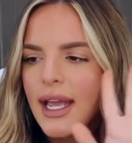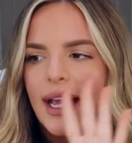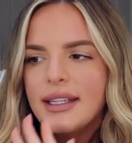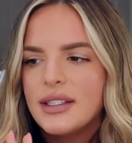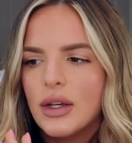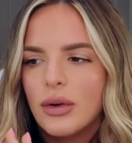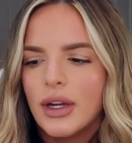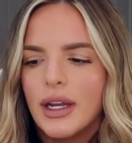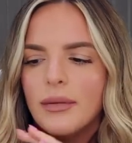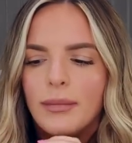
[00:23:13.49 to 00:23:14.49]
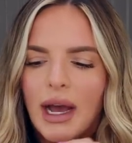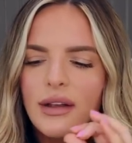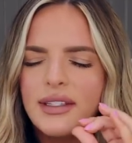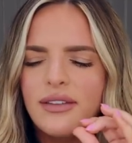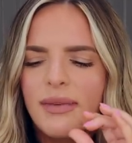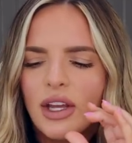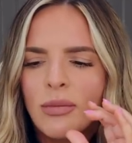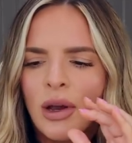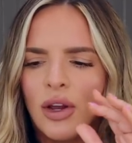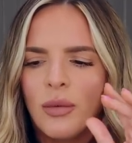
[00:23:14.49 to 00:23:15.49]
it's so good. But I'll see if my
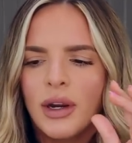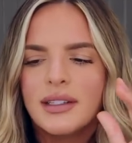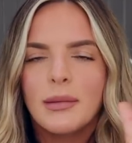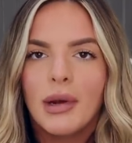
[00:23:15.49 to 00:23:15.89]
coupon code works.